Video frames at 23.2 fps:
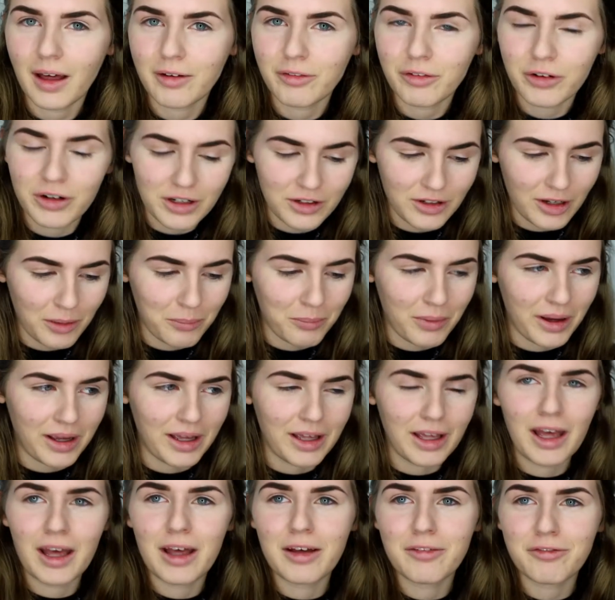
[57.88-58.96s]
I've already done
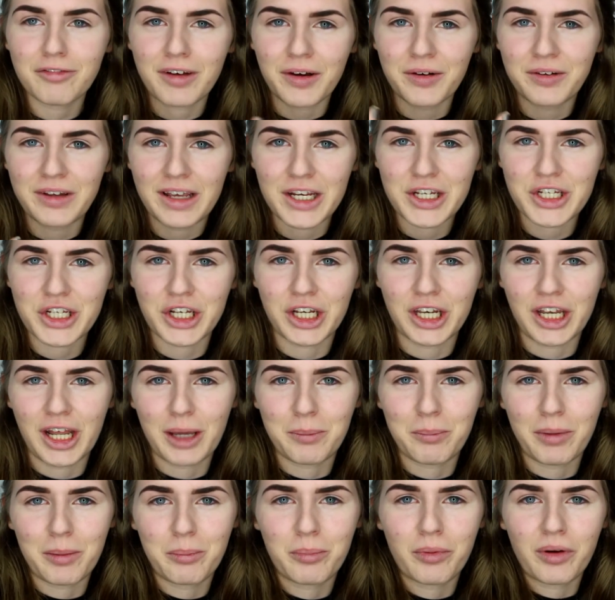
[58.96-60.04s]
my foundation and
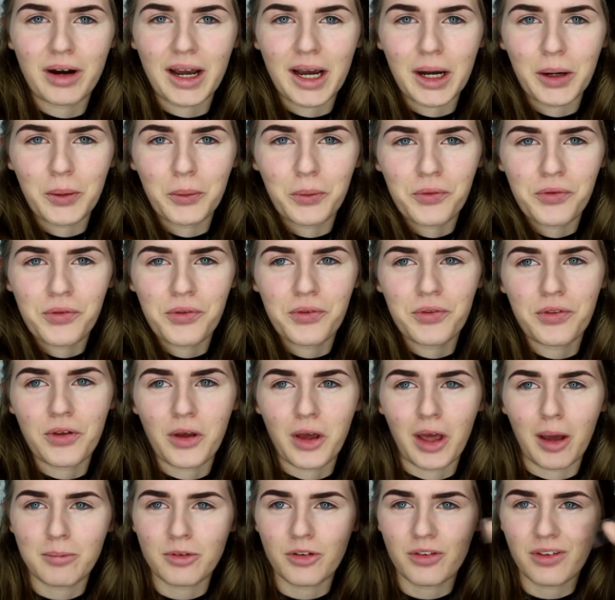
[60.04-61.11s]
my brows, so
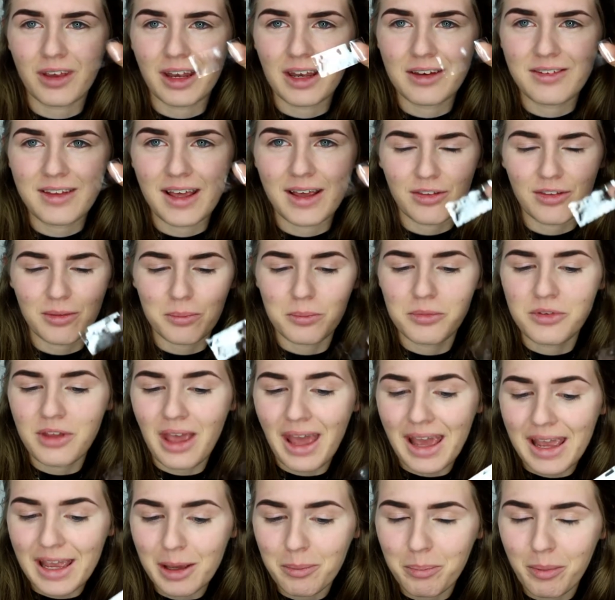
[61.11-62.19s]
I'm just going to some
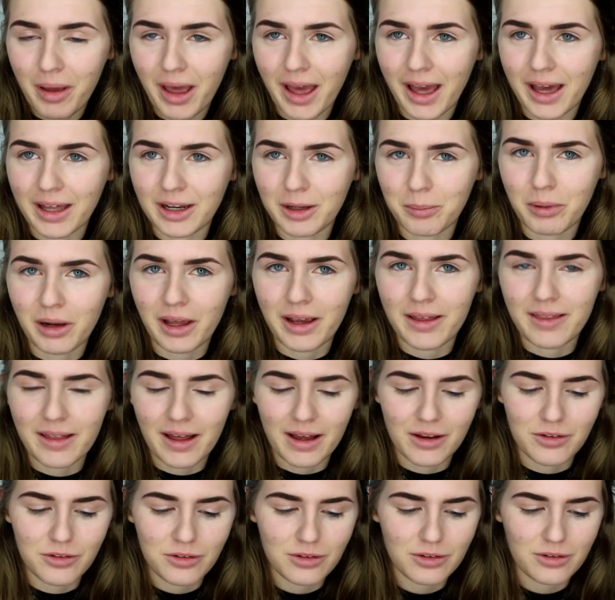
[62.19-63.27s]
tape and apply
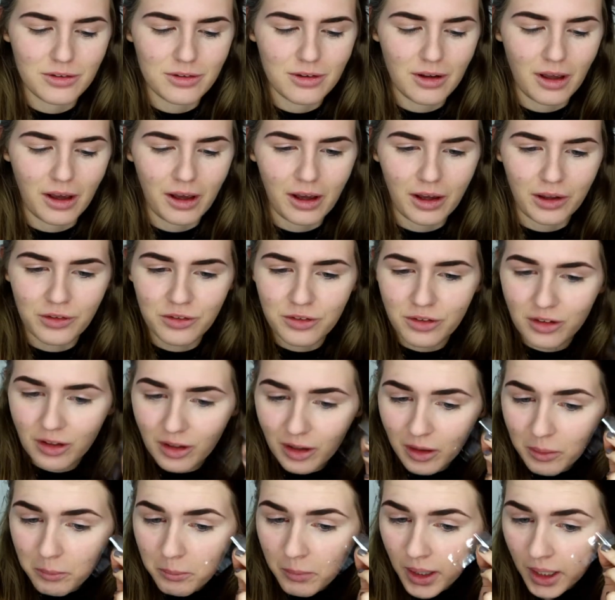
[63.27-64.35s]
that
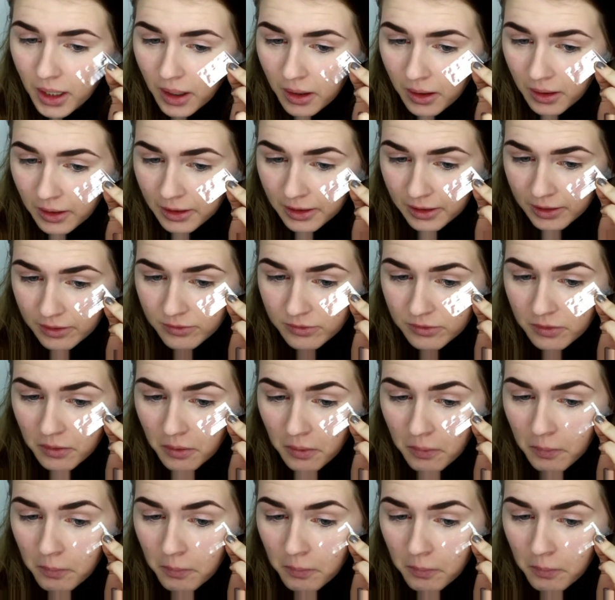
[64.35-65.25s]
under my eyes.